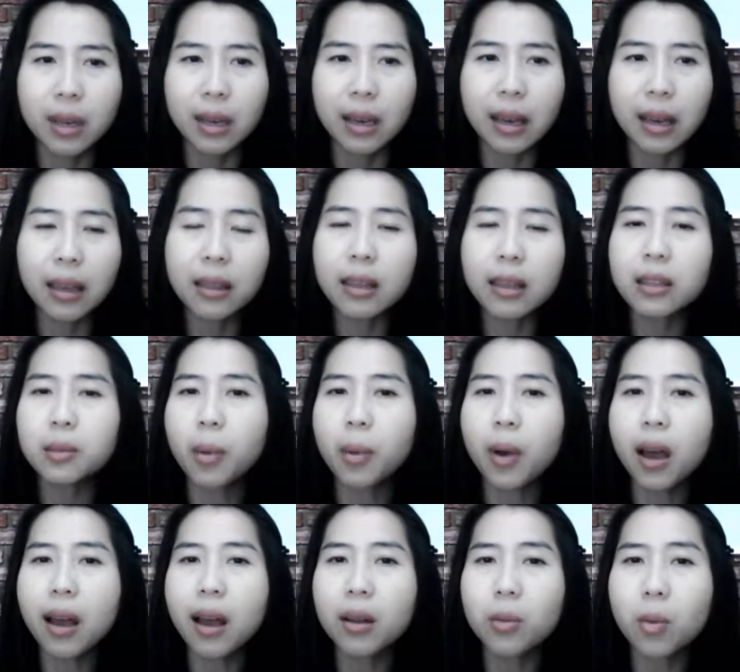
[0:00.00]
in this
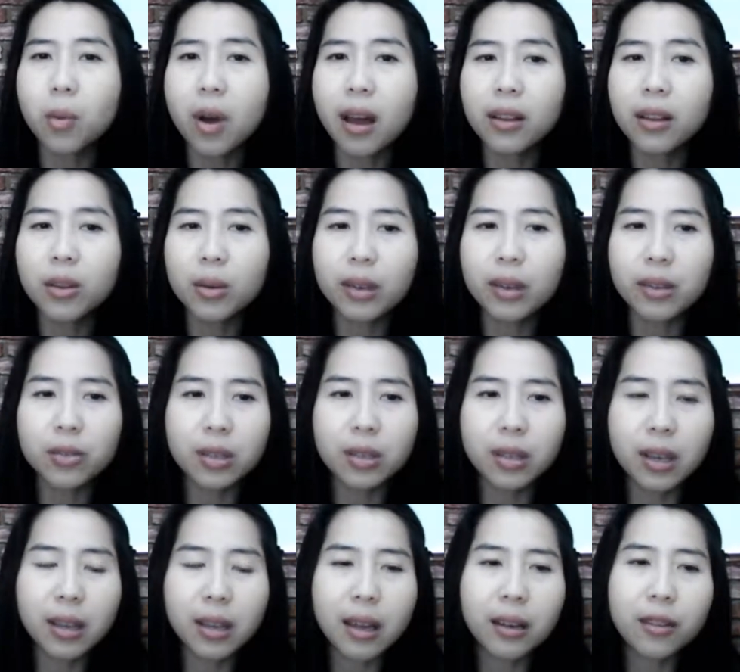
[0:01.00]
part 1, you can
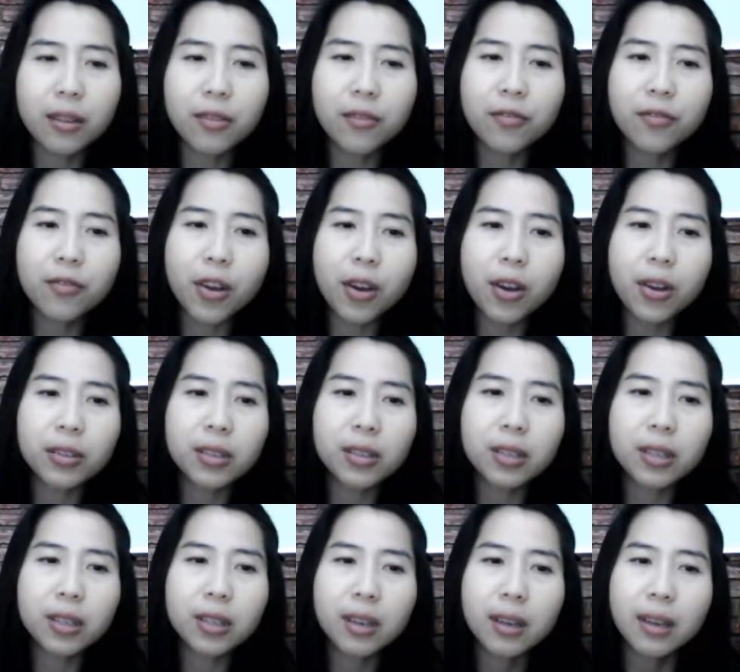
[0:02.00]
see that the
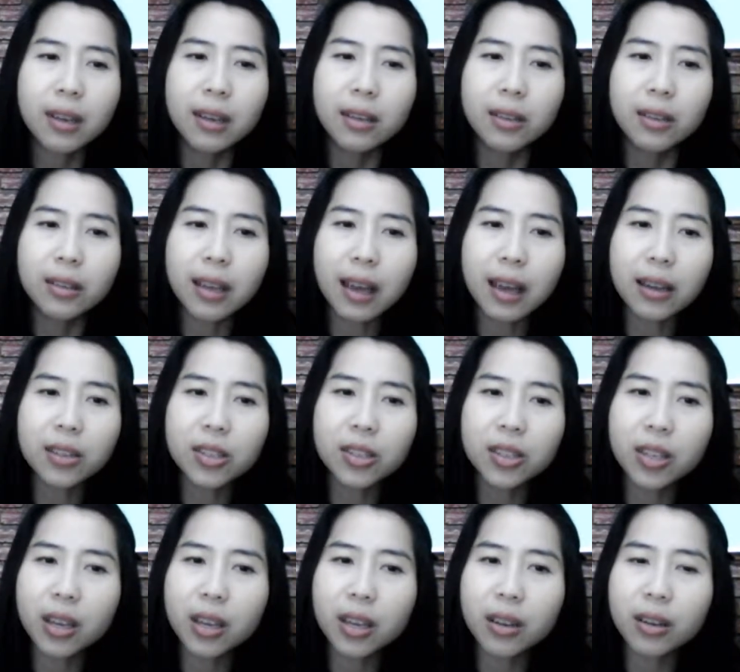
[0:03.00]
first section
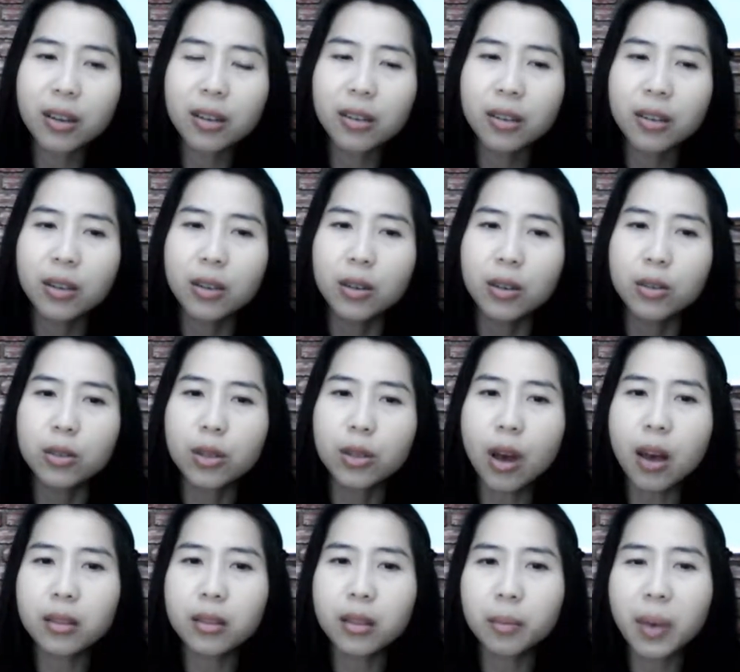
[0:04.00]
here
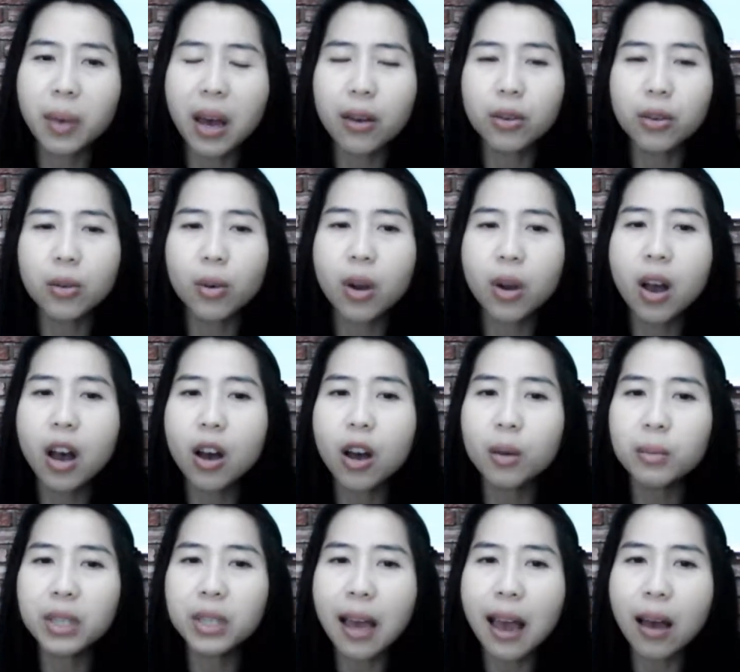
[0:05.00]
talks about your
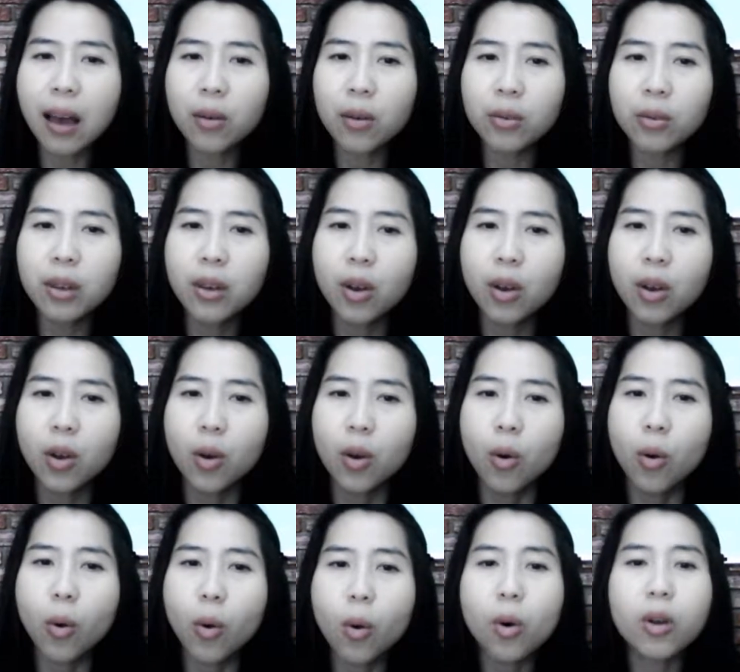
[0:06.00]
hometown
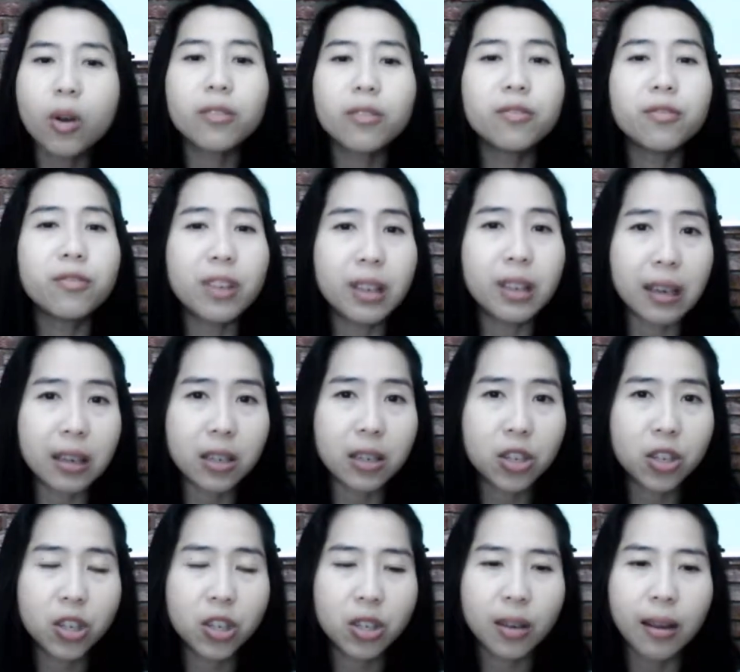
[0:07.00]
or
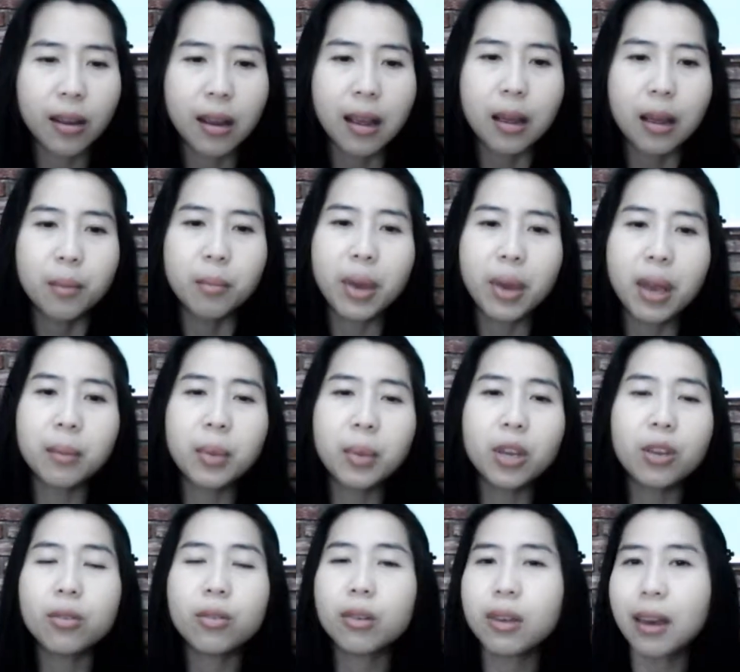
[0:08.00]
village. Maybe
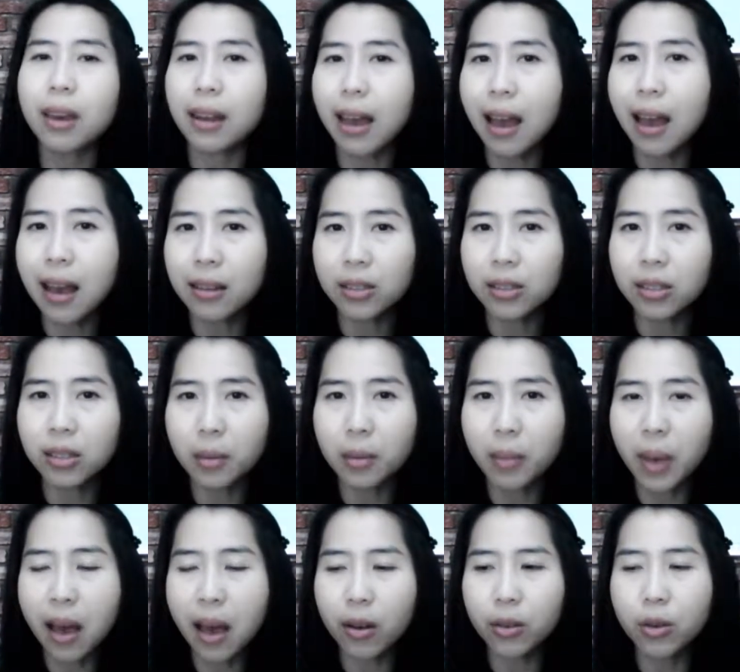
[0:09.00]
you'll get asked
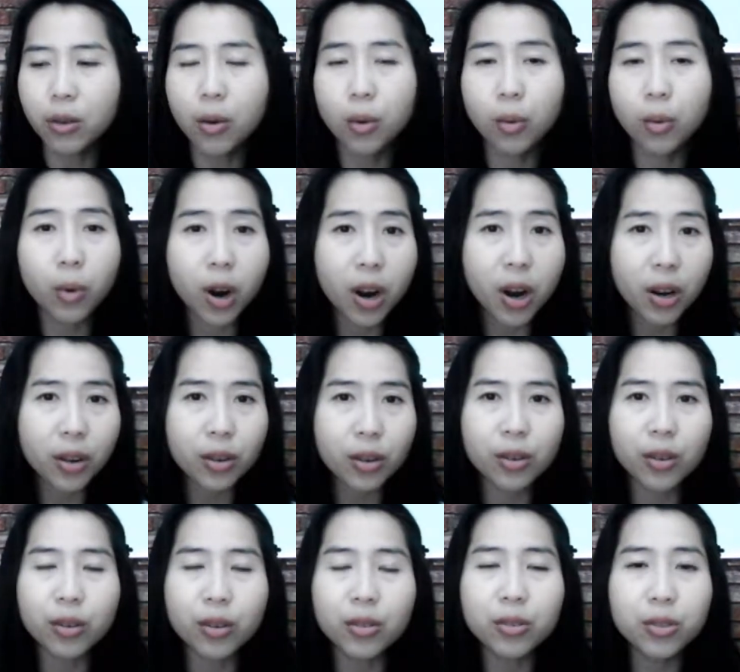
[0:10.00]
about your work
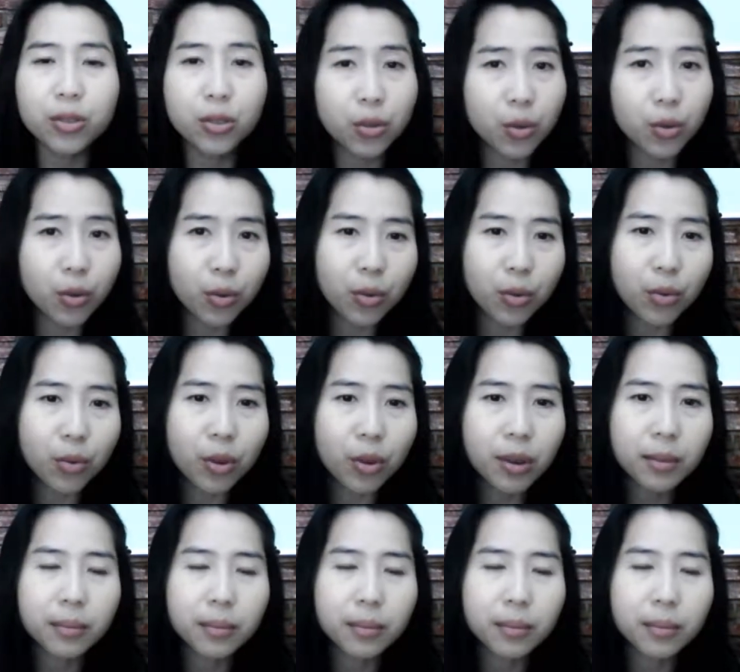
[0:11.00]
or school.